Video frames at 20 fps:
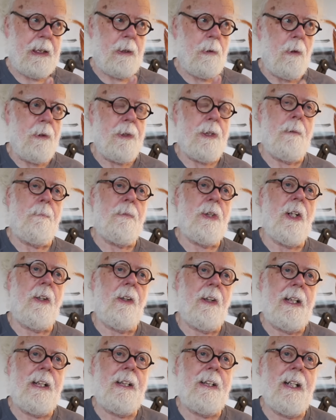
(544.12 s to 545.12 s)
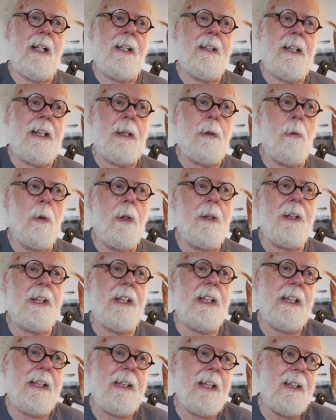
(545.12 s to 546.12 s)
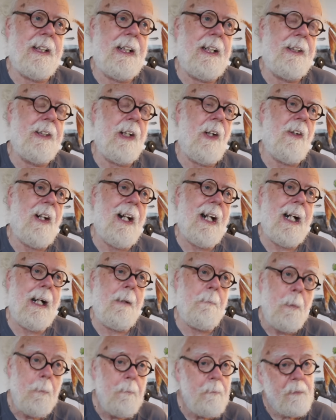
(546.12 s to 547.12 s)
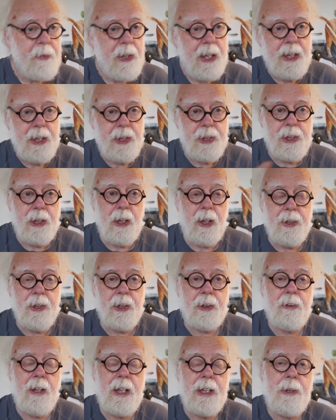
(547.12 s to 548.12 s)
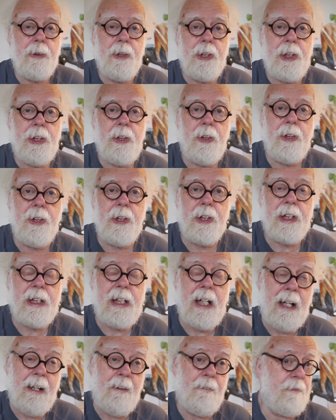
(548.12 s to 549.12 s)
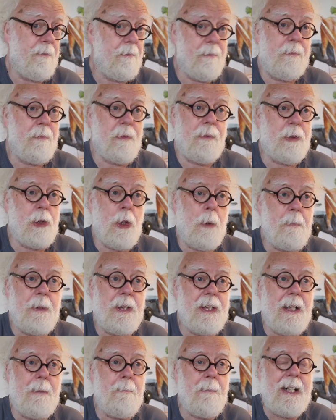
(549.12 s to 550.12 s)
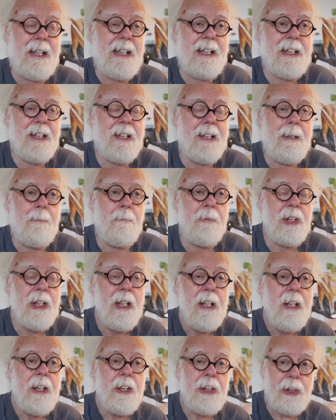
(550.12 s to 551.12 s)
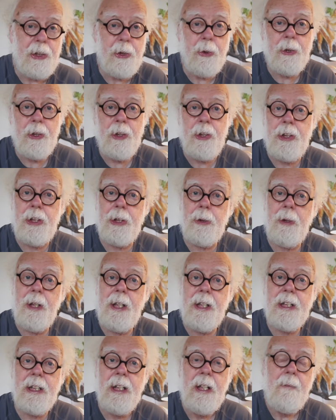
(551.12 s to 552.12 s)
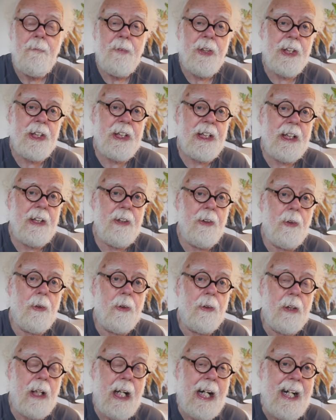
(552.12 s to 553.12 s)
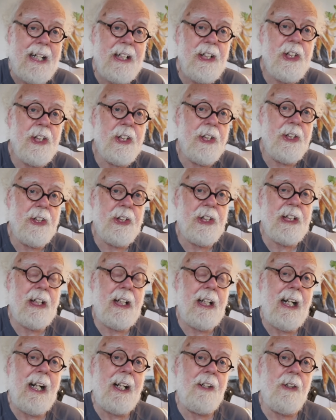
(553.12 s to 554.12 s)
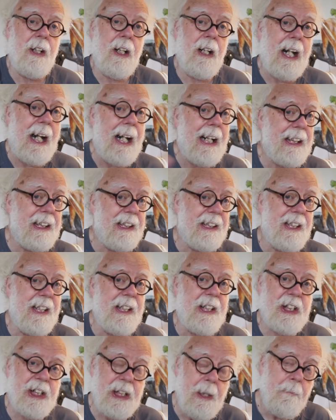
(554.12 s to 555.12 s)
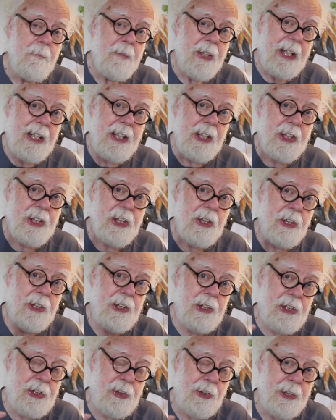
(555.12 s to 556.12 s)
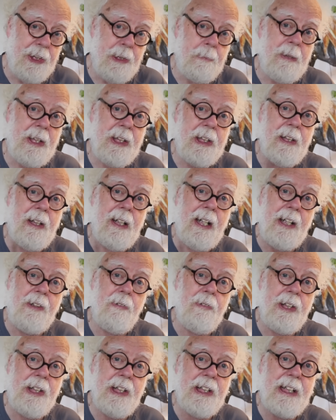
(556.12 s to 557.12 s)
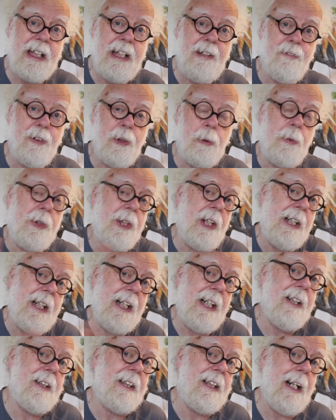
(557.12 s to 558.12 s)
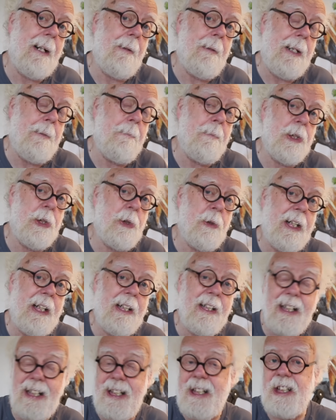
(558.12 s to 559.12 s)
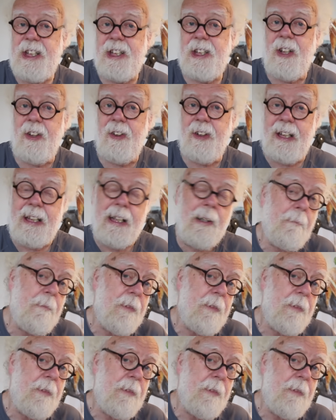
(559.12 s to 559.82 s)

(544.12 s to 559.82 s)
quantum tunneling technique works. He did it in the lab. His undergraduate students have copied it many times. You can do it. The signal enters and exits his transmitter and receiver with an air gap in between instantly,